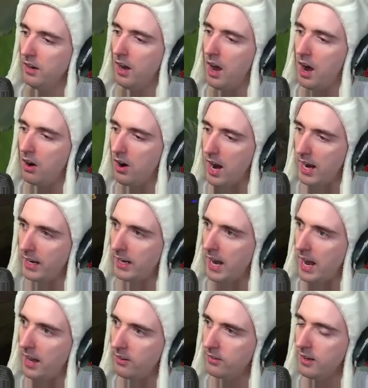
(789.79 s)
All right,
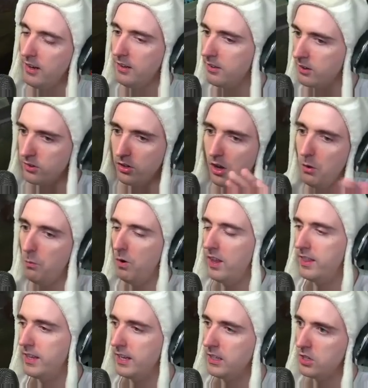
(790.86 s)
guys. There's only
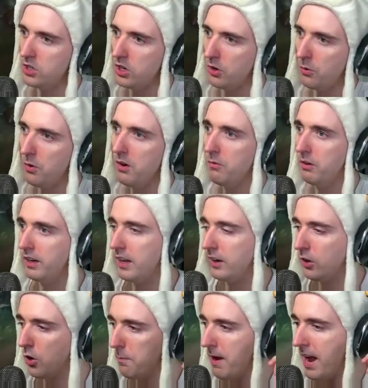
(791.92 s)
one thing to do. We got to
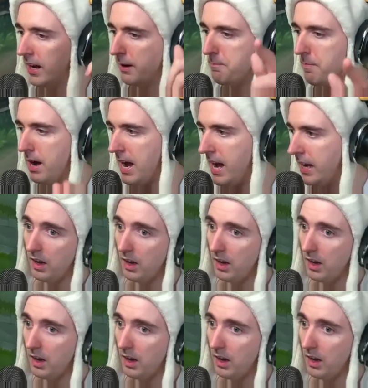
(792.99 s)
go back and buy.